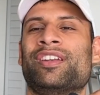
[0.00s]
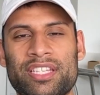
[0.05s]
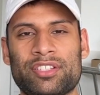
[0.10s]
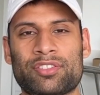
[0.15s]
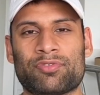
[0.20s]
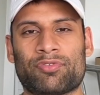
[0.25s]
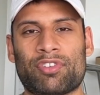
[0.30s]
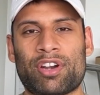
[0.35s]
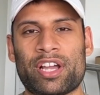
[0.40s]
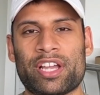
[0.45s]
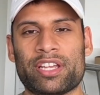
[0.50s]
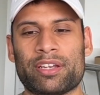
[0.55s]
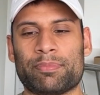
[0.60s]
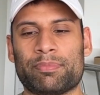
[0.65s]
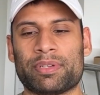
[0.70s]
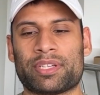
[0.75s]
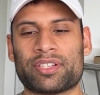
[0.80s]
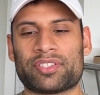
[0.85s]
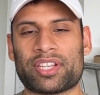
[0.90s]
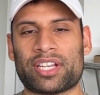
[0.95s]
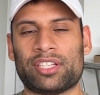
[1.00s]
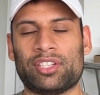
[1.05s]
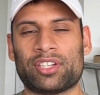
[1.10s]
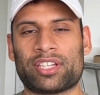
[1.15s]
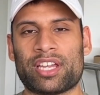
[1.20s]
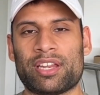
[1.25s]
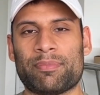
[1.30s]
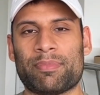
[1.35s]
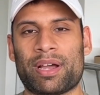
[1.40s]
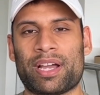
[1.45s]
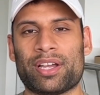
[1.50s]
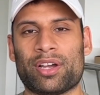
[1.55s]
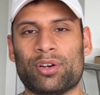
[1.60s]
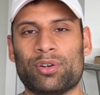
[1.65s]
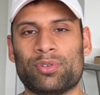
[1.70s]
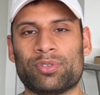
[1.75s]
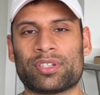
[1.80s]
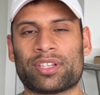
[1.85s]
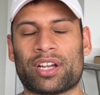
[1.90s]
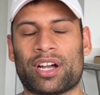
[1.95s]
He's right because I look at my
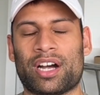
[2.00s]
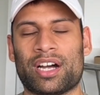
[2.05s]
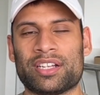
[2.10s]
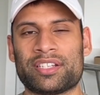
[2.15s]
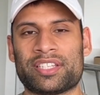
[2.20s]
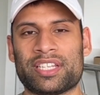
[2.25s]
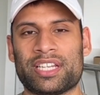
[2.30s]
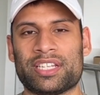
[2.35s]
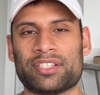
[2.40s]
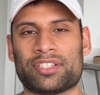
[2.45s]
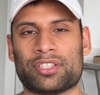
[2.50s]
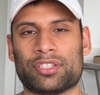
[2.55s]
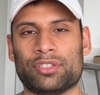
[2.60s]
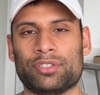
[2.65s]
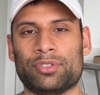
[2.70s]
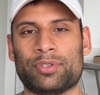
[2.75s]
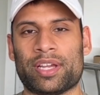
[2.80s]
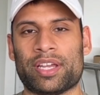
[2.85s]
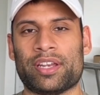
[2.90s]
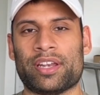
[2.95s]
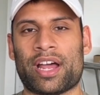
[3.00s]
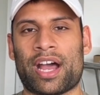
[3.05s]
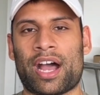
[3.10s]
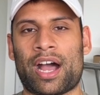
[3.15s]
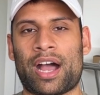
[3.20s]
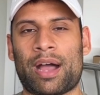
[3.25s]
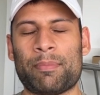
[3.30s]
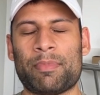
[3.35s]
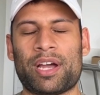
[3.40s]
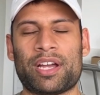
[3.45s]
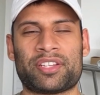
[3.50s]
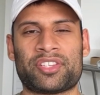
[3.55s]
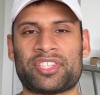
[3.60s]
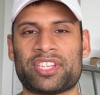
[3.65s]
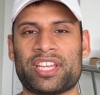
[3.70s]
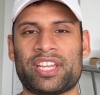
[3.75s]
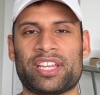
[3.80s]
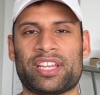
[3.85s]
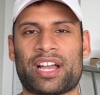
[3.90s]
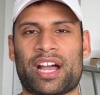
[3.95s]
own content too, and I'm not
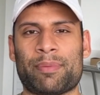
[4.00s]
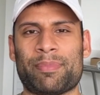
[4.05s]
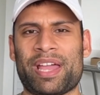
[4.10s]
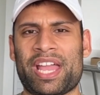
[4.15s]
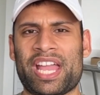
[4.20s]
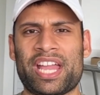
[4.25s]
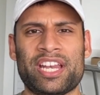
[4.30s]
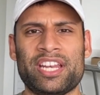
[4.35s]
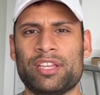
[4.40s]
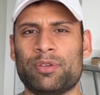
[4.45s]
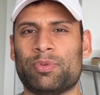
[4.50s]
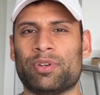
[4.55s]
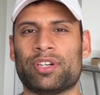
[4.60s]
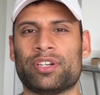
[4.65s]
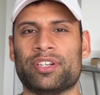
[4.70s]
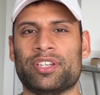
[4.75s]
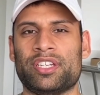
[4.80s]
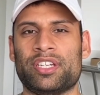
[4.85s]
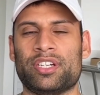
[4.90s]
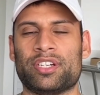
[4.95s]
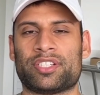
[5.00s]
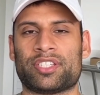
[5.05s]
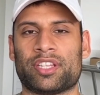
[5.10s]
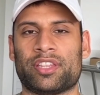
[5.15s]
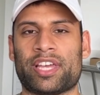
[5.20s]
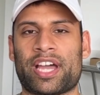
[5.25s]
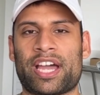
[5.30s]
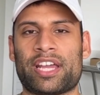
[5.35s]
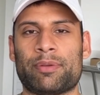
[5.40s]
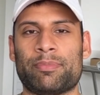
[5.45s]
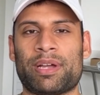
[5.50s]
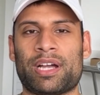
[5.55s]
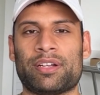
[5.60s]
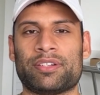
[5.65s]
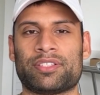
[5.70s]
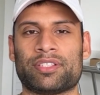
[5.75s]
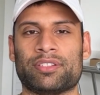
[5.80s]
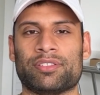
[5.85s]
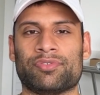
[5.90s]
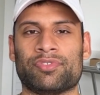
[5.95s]
saying I'm anywhere near to that
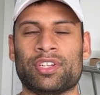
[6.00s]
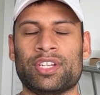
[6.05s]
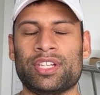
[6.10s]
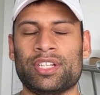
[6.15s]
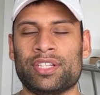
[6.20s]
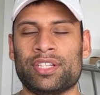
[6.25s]
amount of